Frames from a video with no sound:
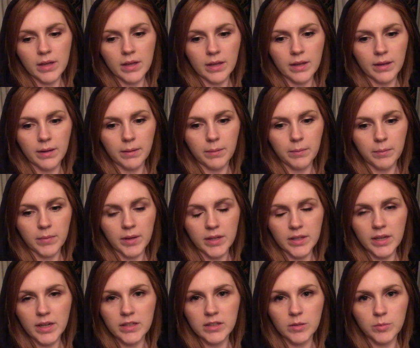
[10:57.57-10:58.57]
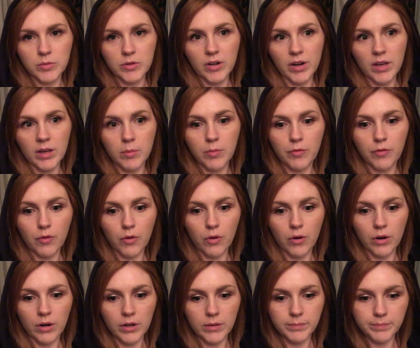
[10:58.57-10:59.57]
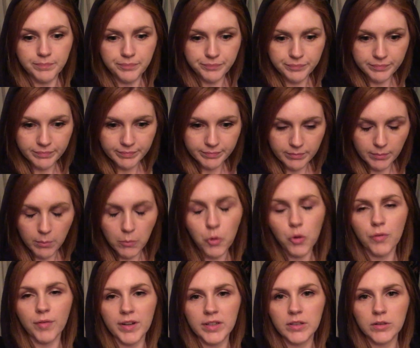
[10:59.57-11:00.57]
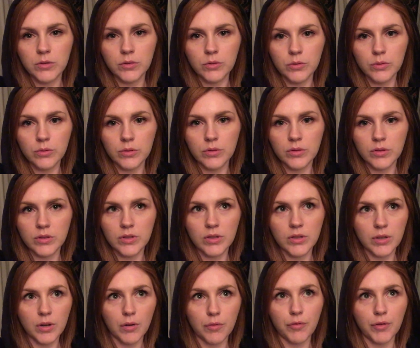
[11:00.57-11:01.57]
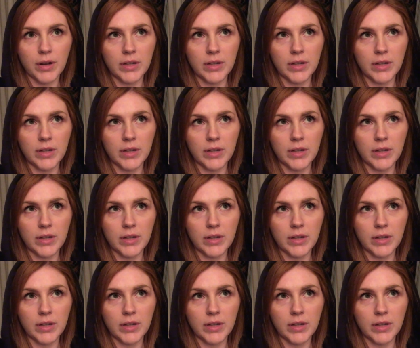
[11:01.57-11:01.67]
And yes, subscribe for more videos of